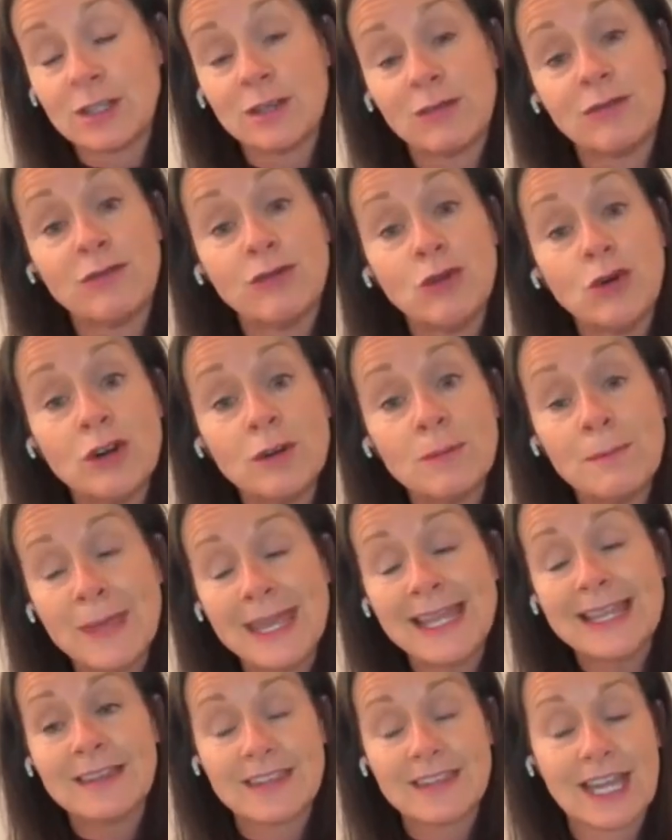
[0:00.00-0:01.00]
And the four
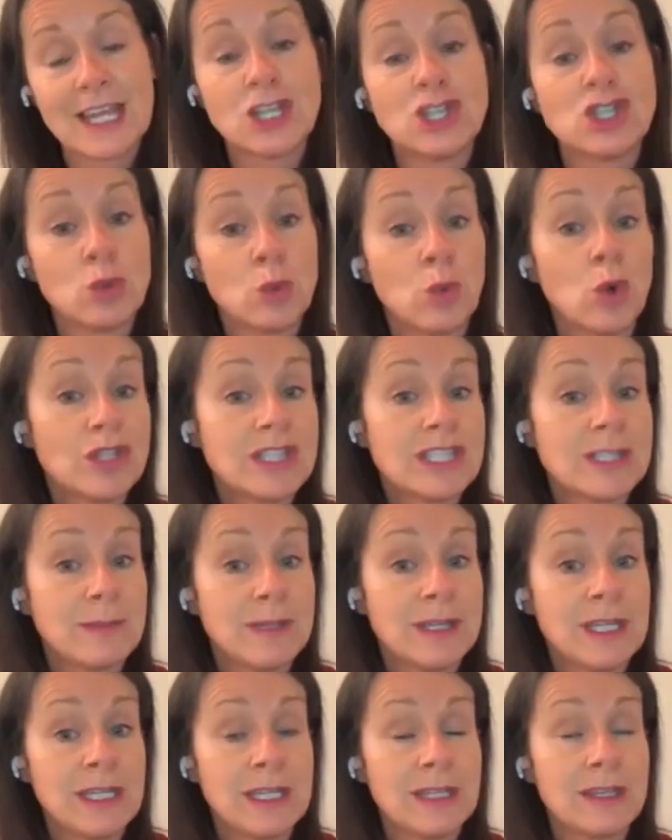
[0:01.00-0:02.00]
main things you want to
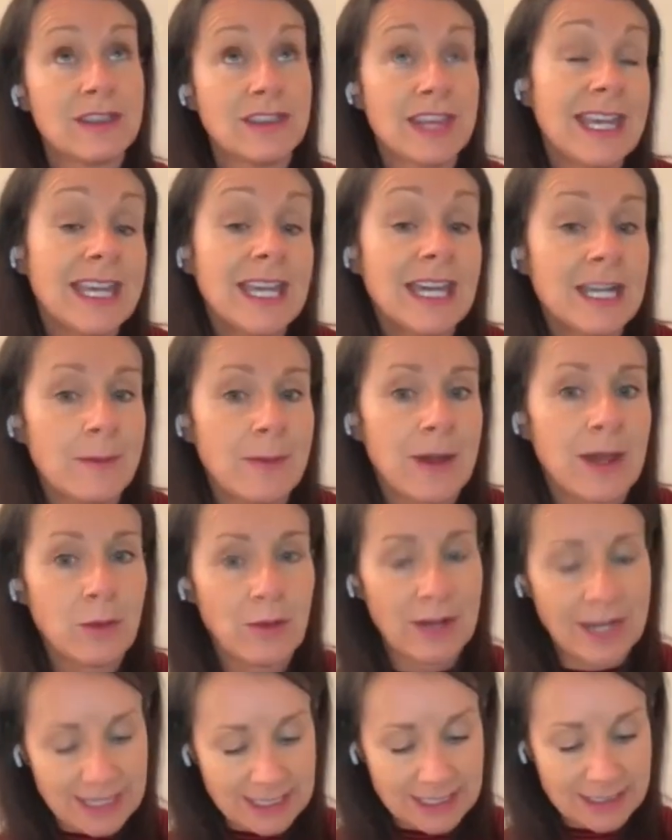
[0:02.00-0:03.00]
be thinking
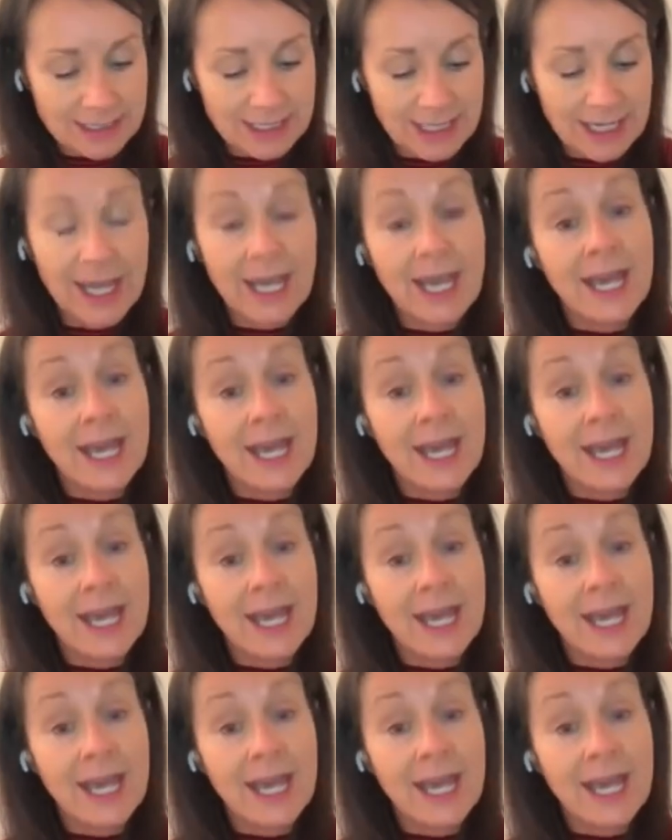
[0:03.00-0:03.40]
about is